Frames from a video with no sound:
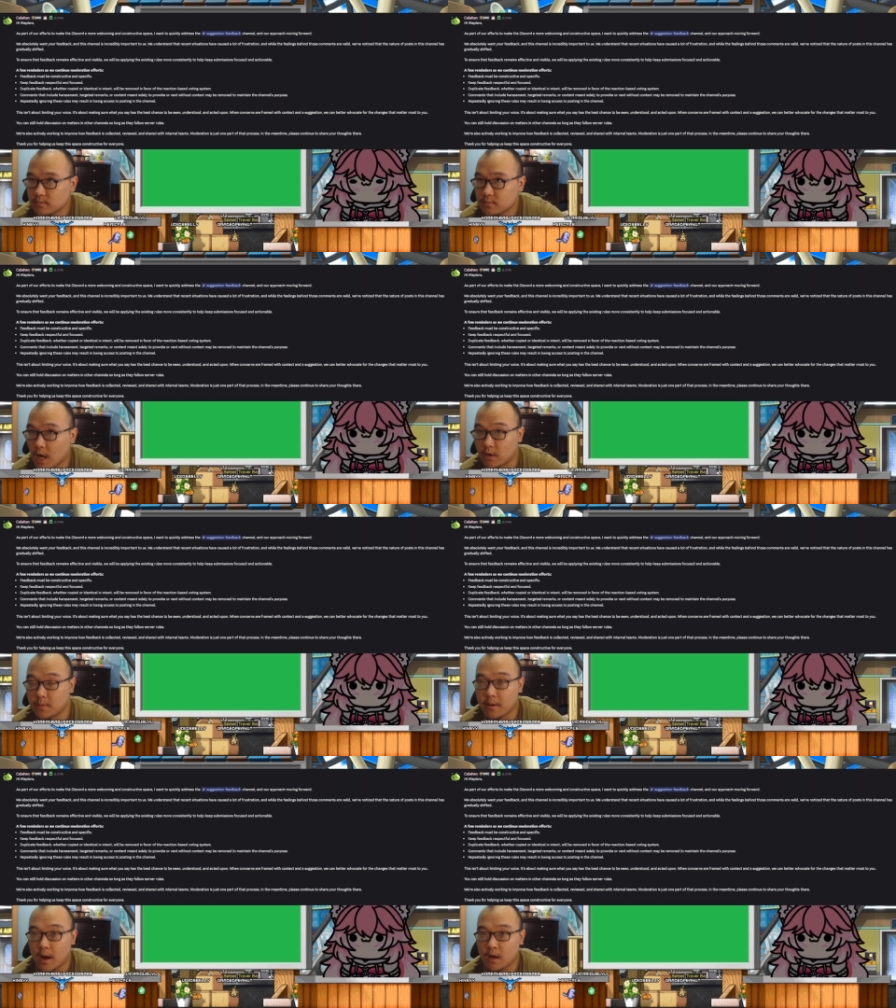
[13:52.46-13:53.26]
I
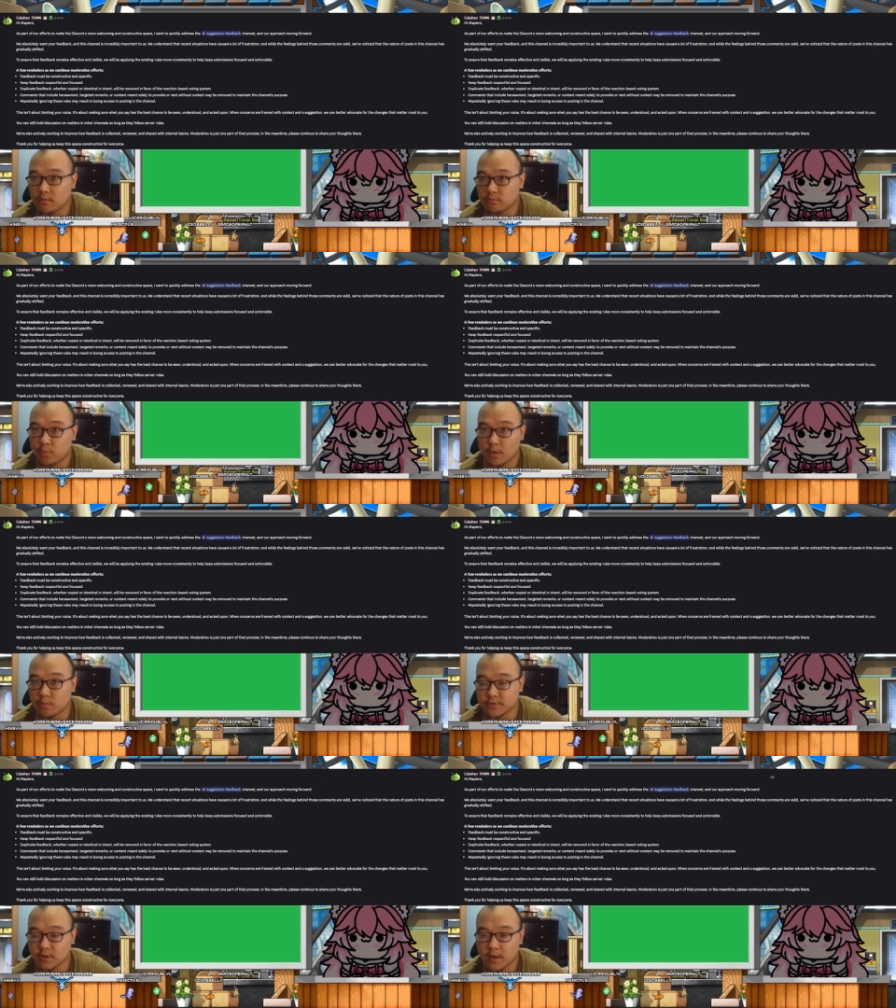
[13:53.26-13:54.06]
don't remember what
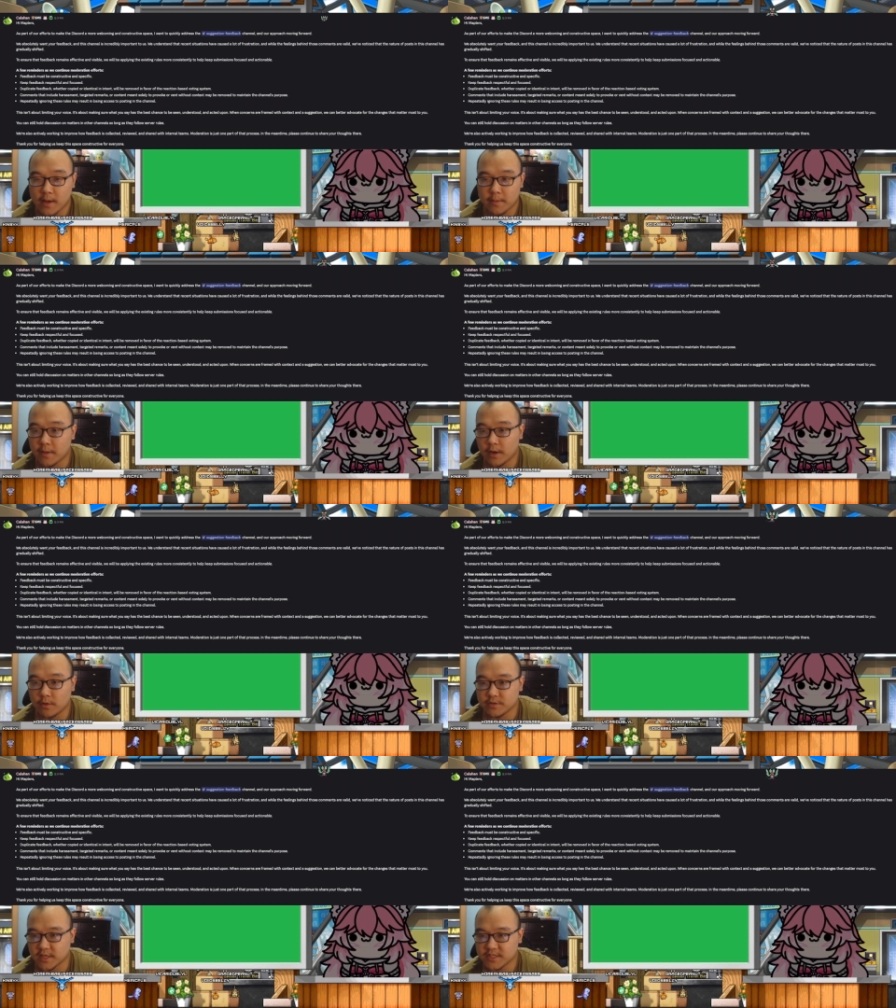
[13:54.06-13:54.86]
was good about it, but I
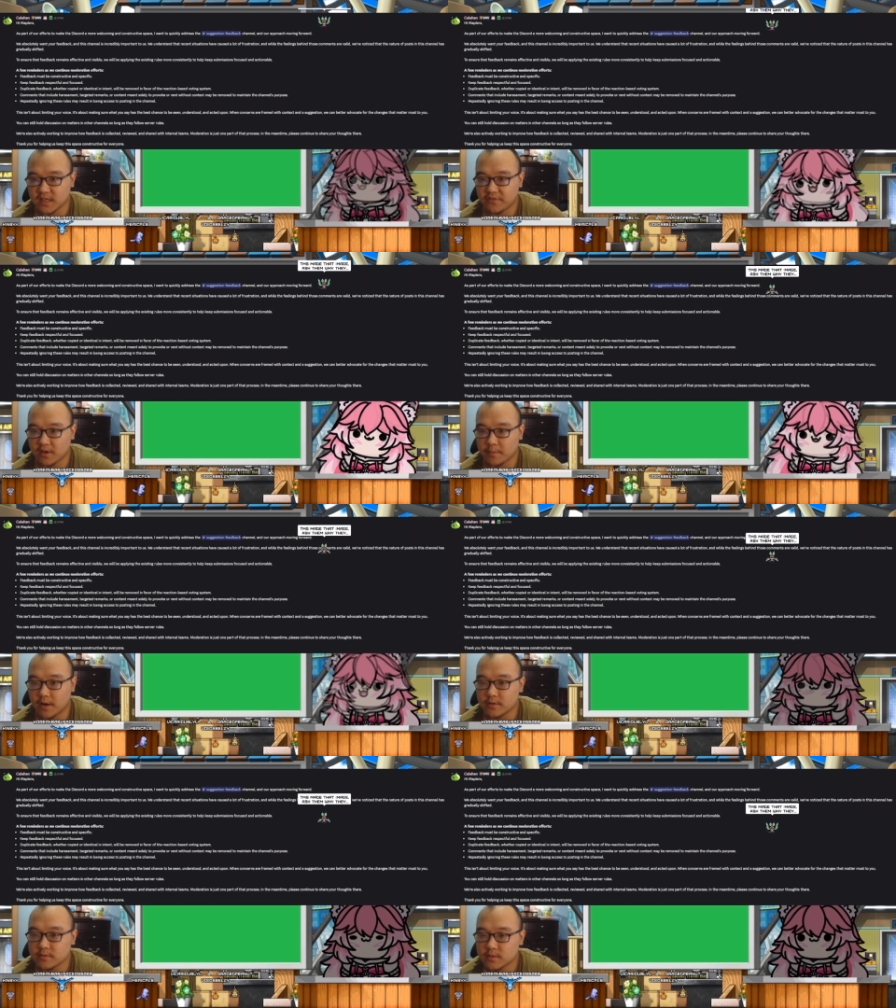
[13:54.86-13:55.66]
know it was like significantly
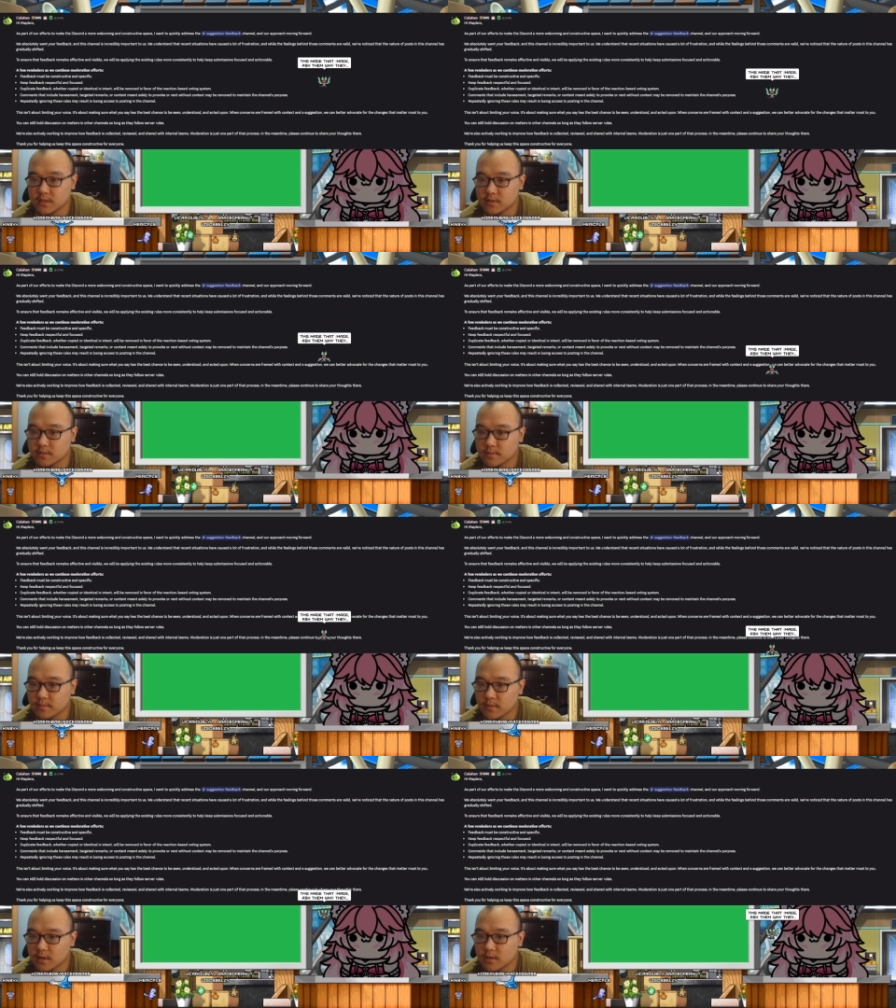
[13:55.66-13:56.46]
better.
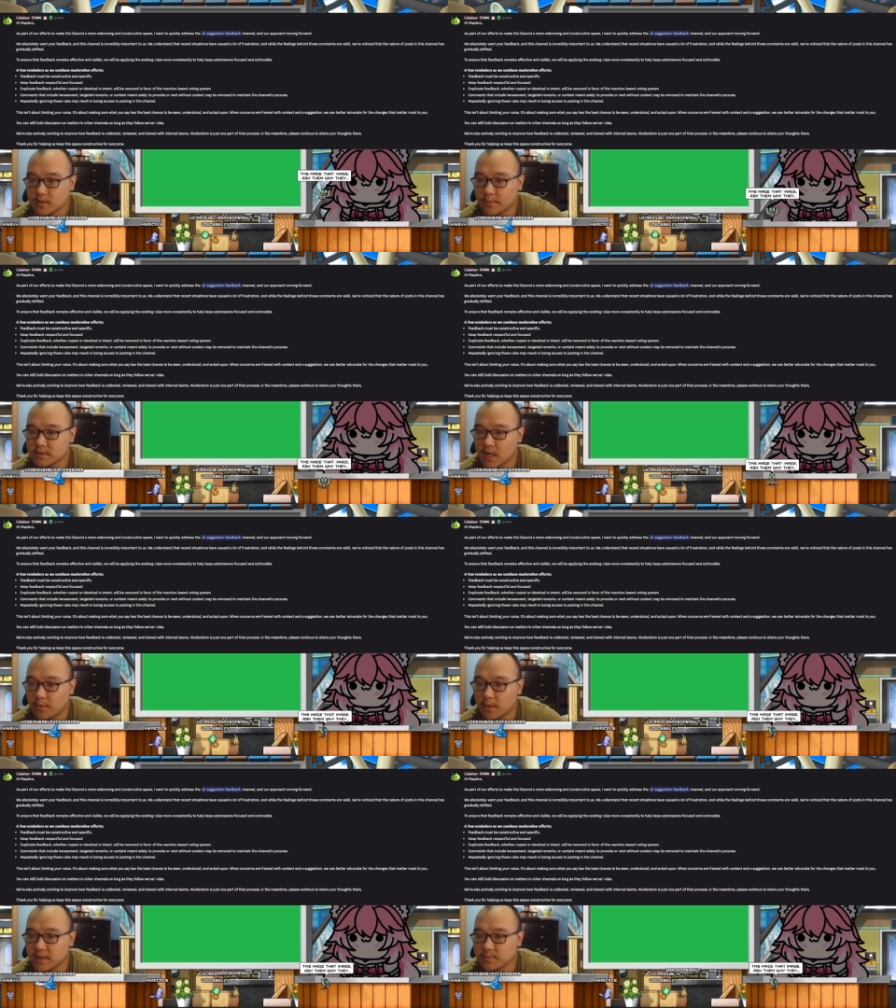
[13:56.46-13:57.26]

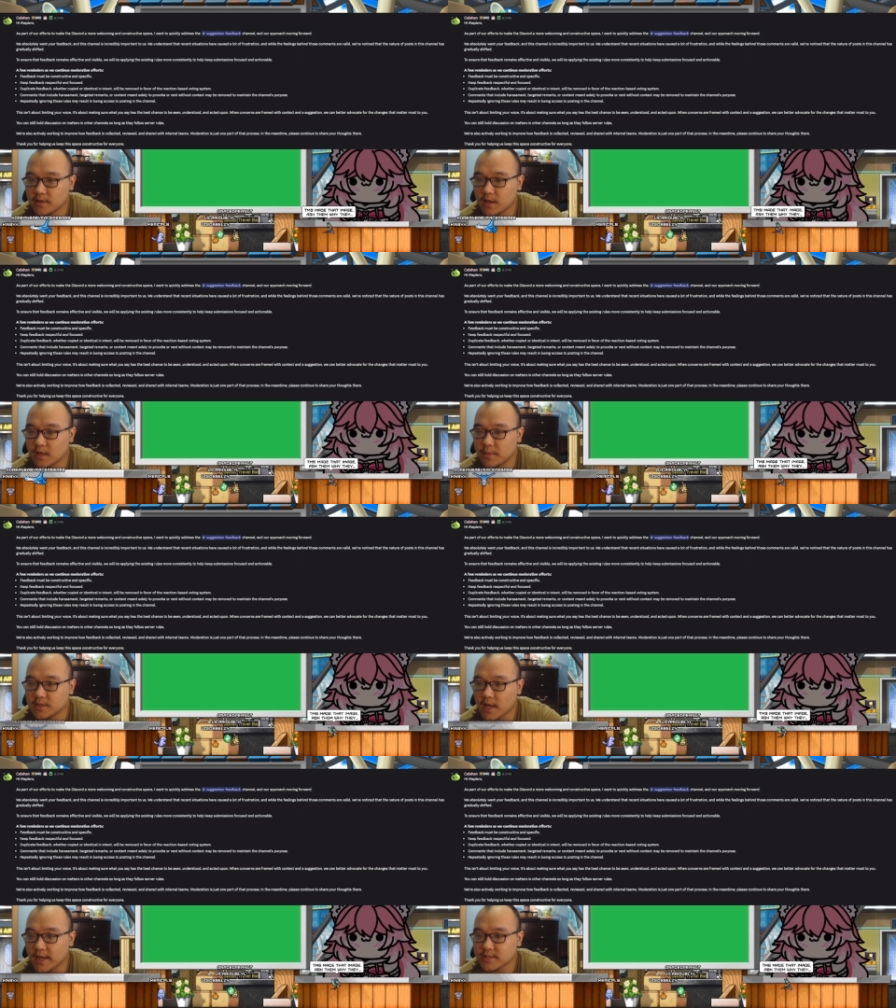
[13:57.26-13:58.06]
Taiwan MS made that
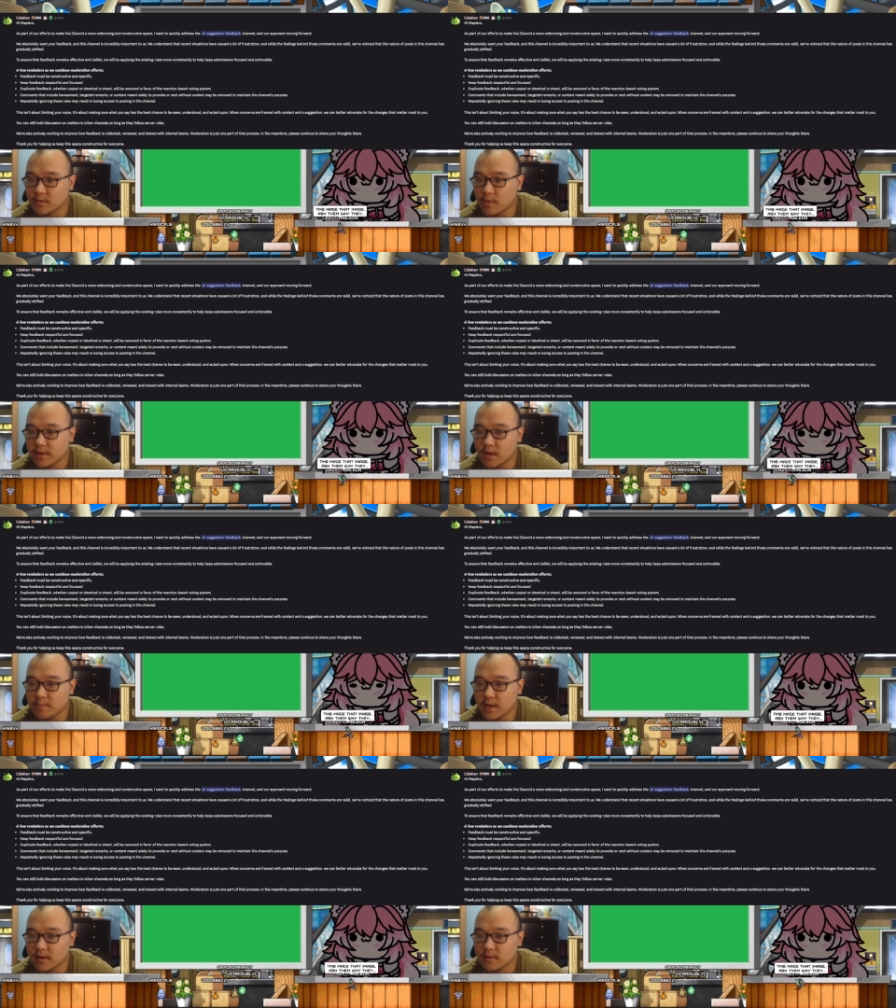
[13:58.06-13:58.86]
image. Asked them why they
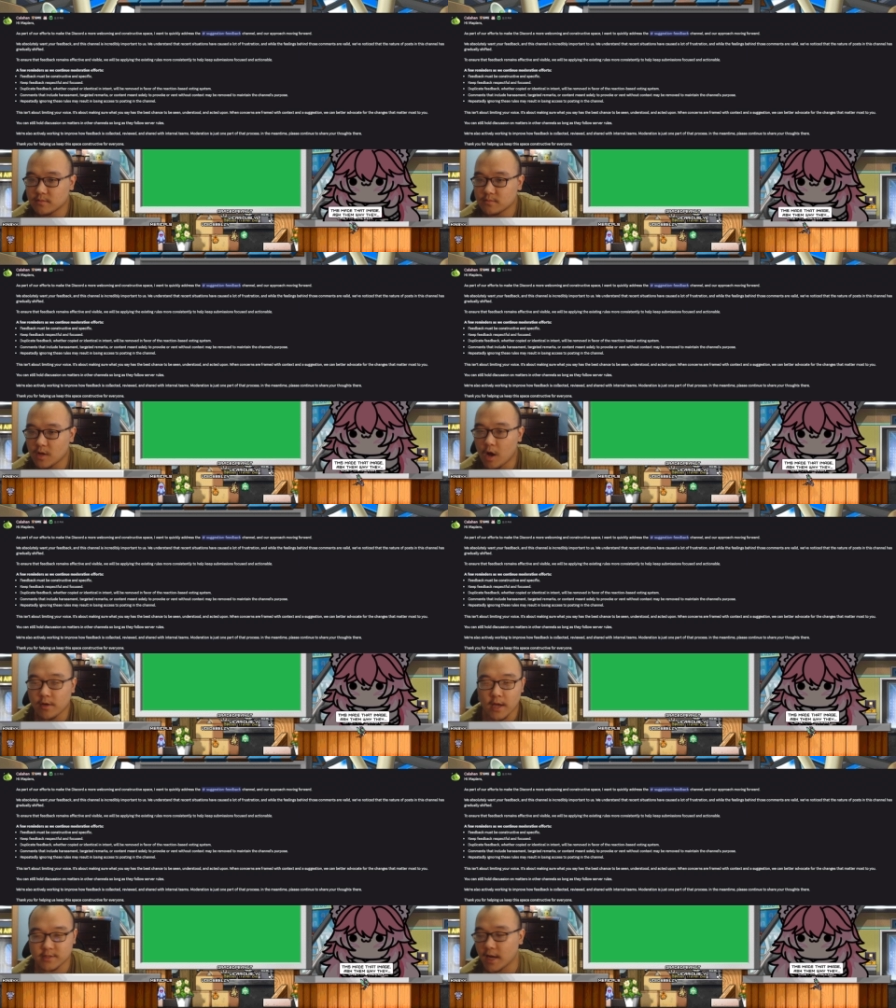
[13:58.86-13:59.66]
made it. Oh
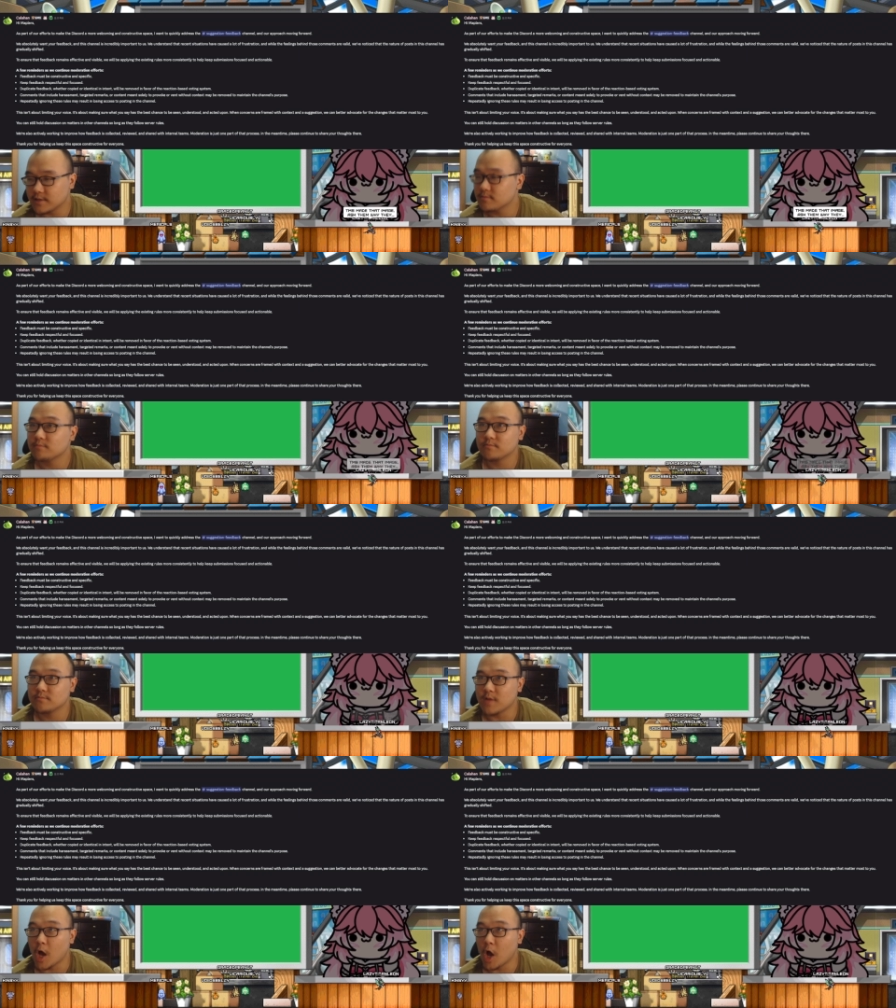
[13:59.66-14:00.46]
yeah, tight.
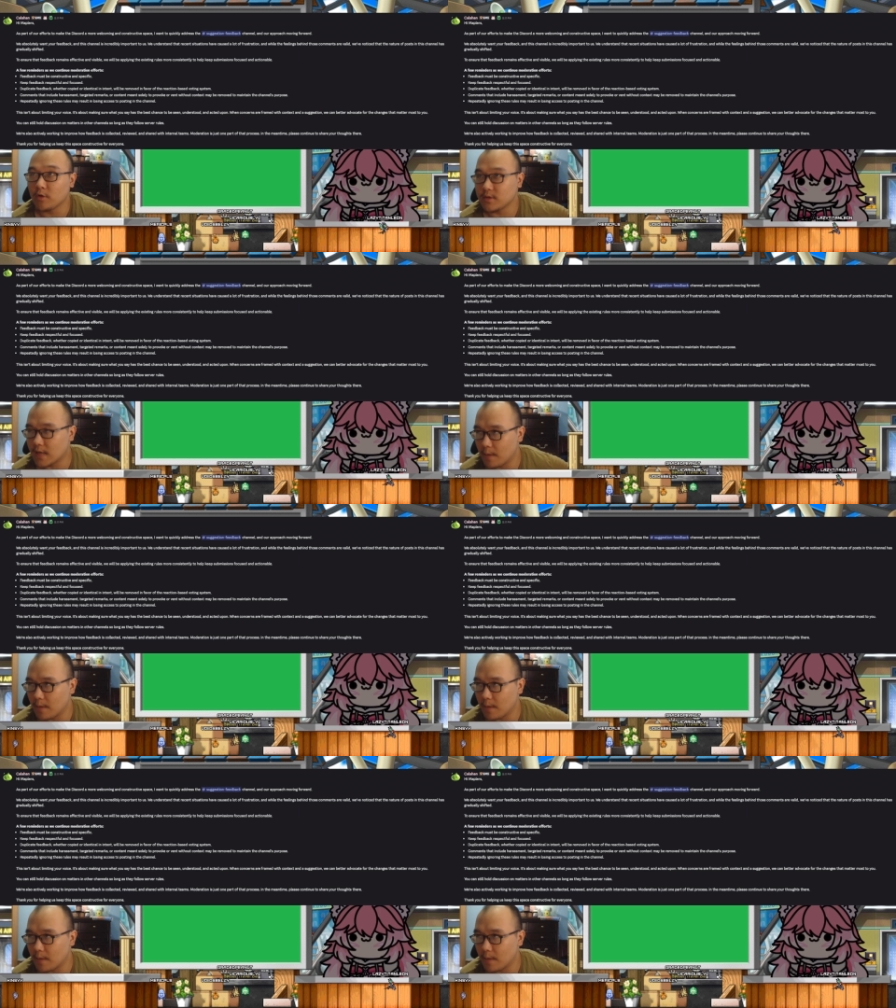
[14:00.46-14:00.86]
Oh yeah,